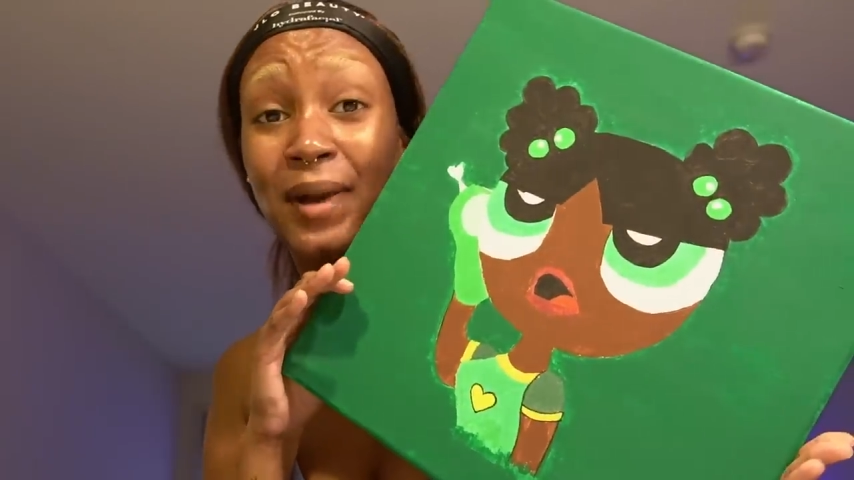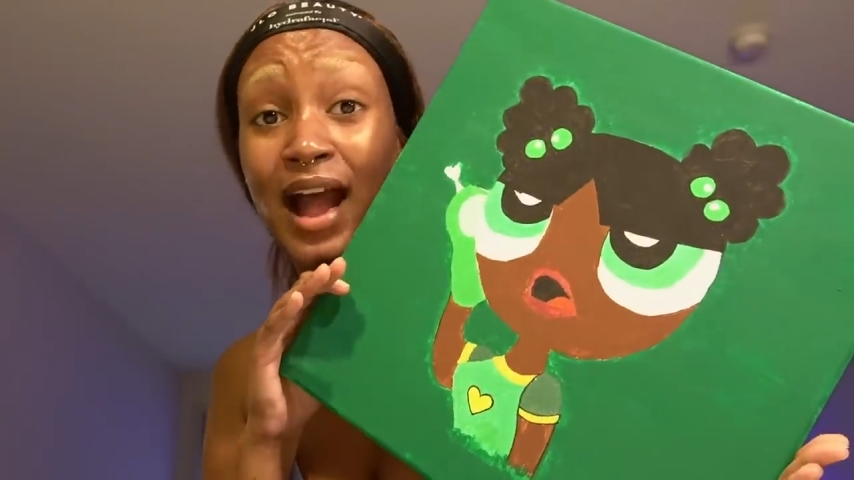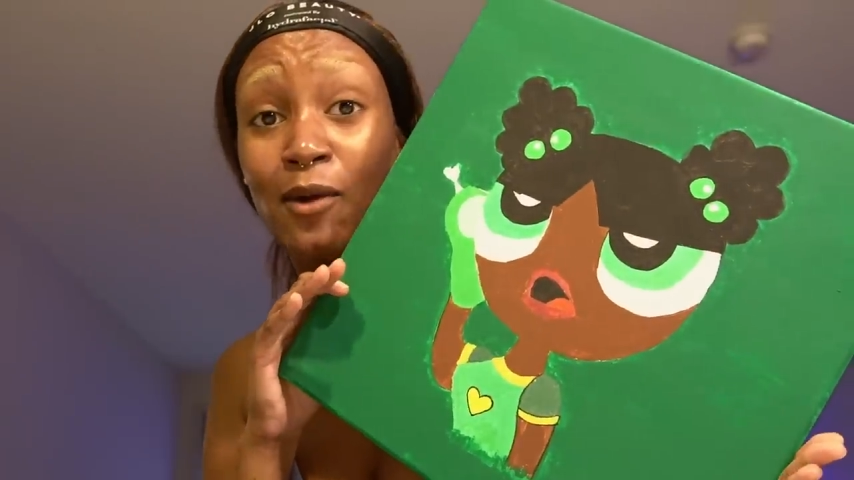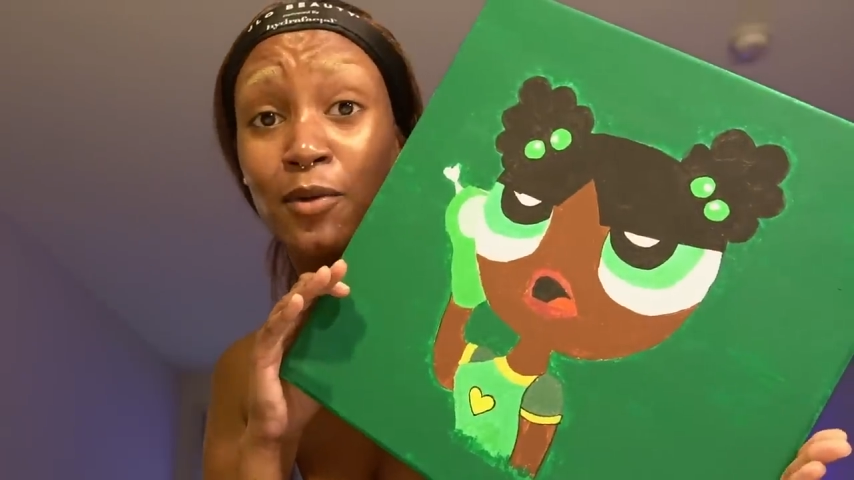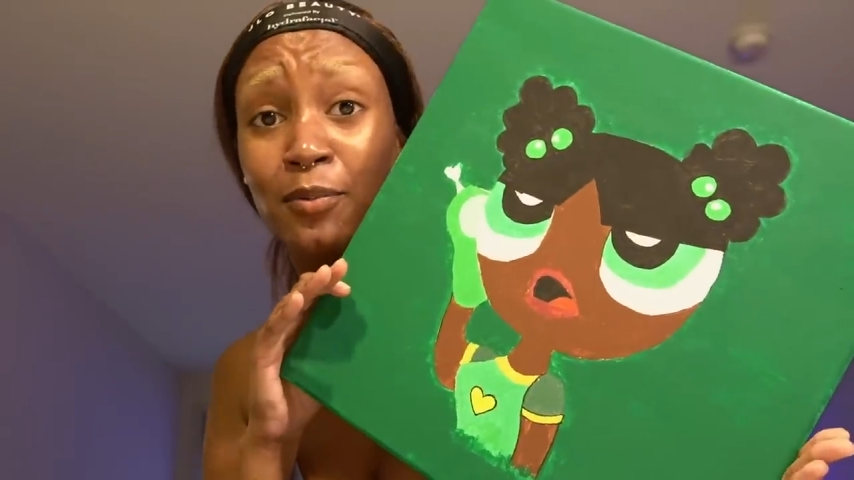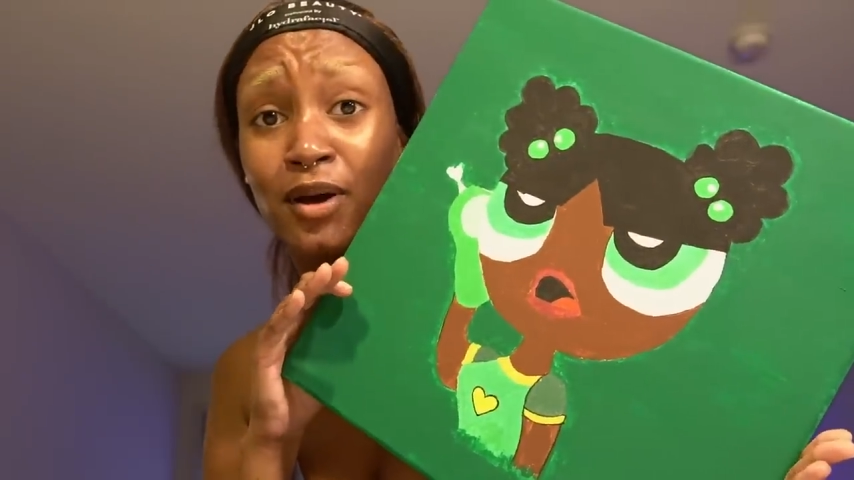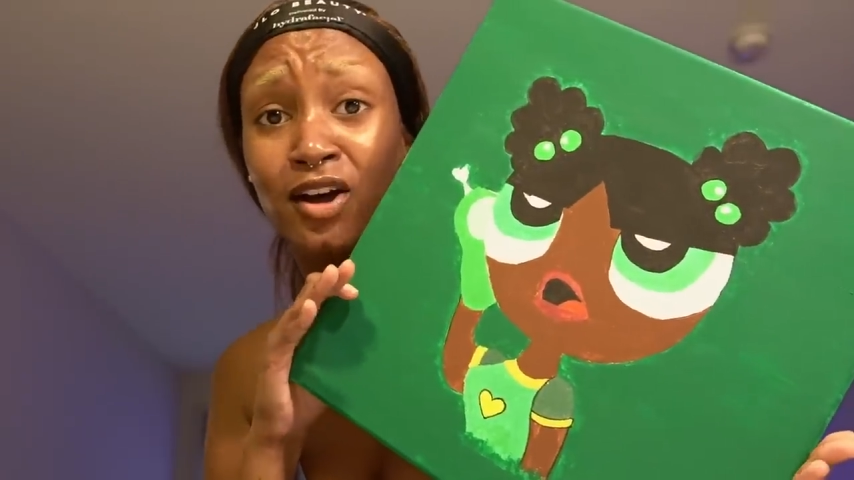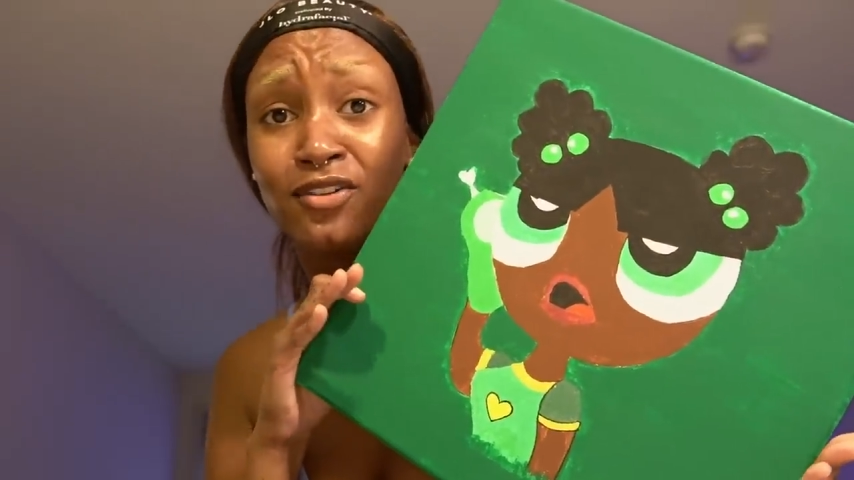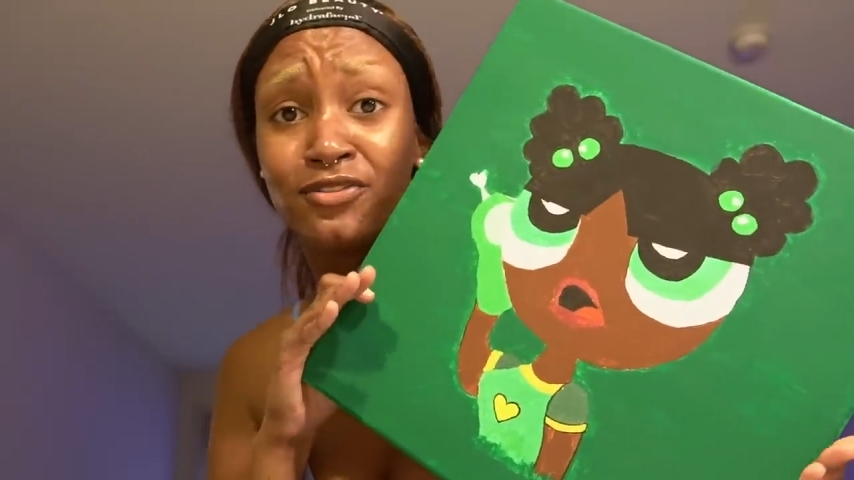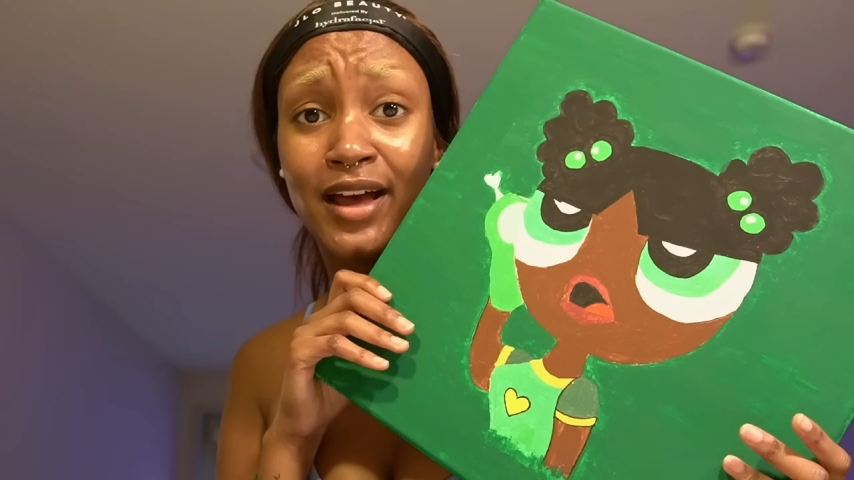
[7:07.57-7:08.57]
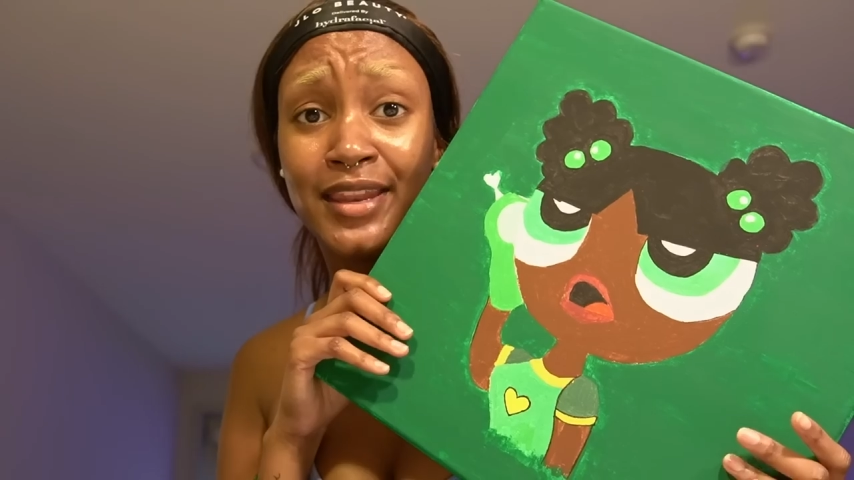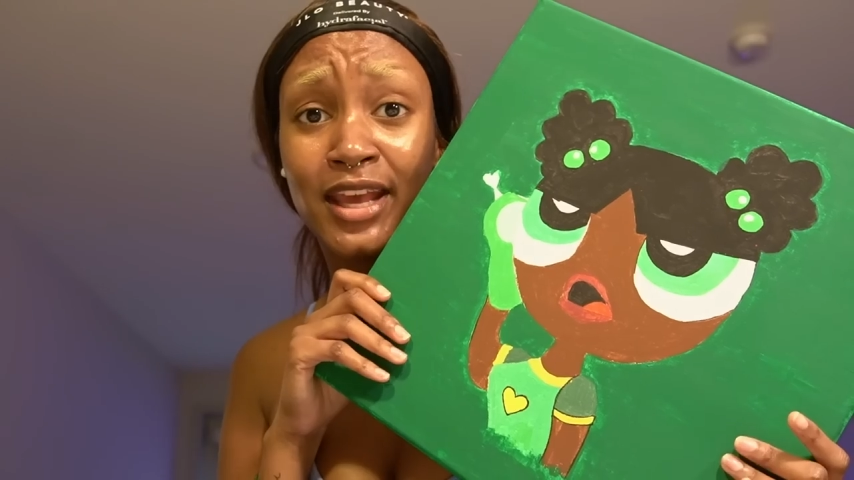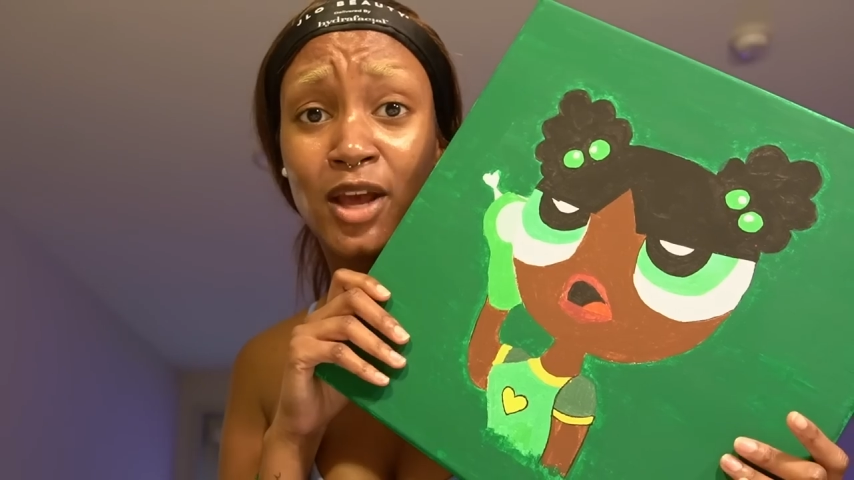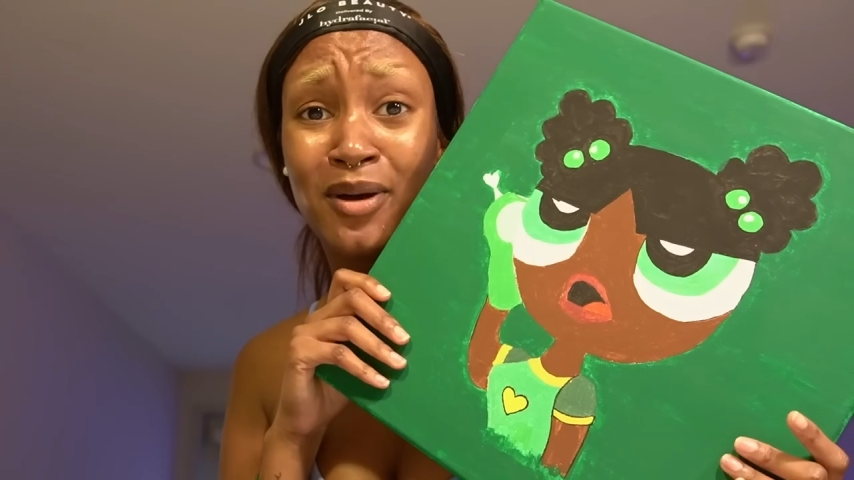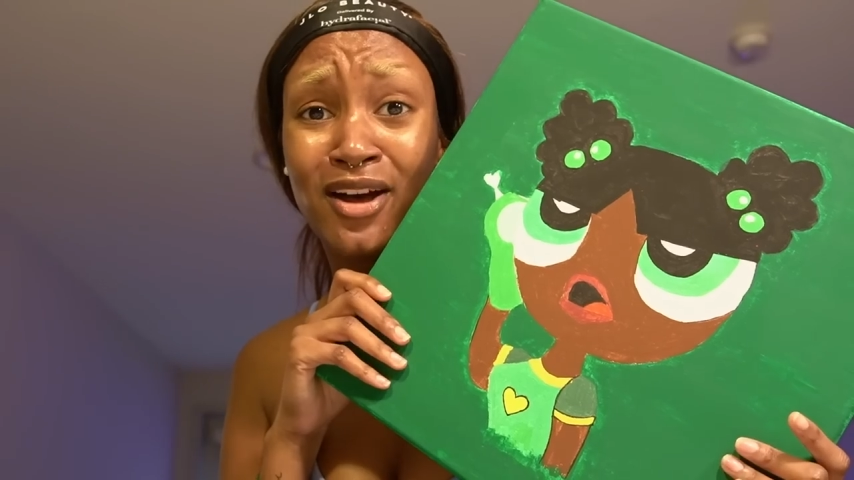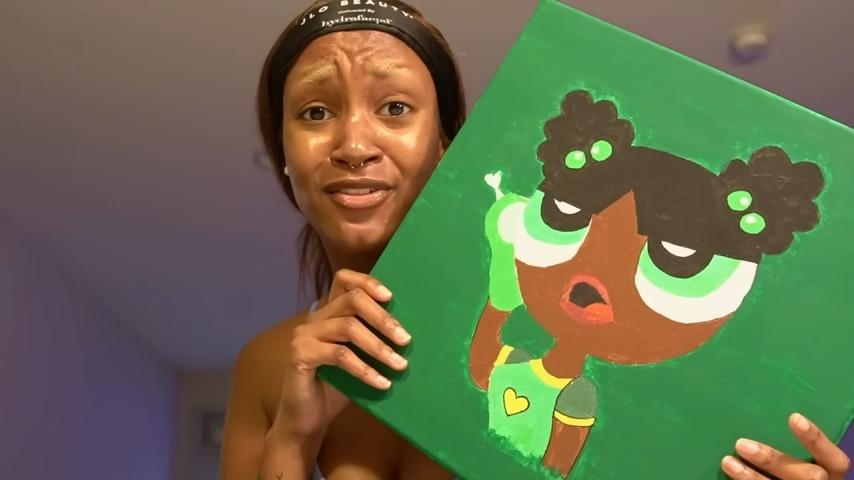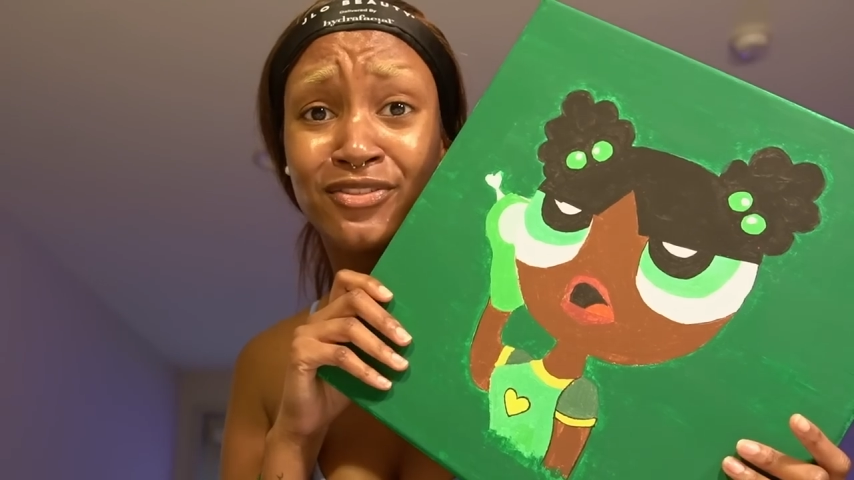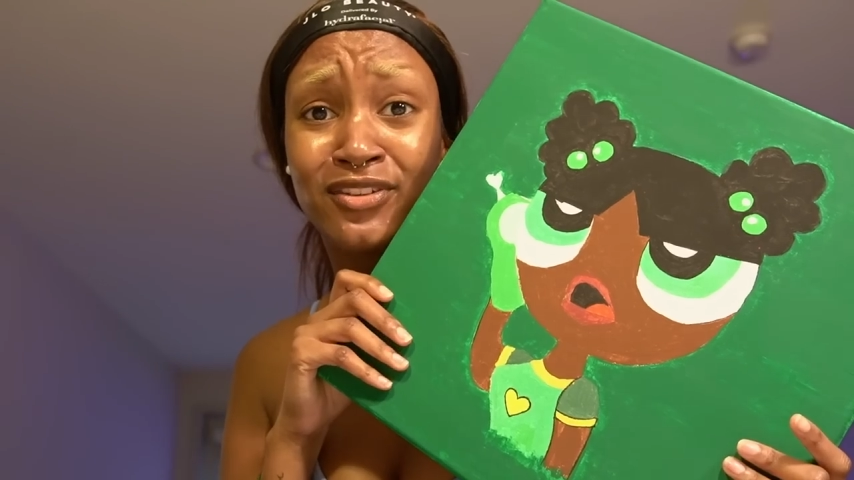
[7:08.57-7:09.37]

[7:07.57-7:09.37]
Powerpuff. A nigga puff.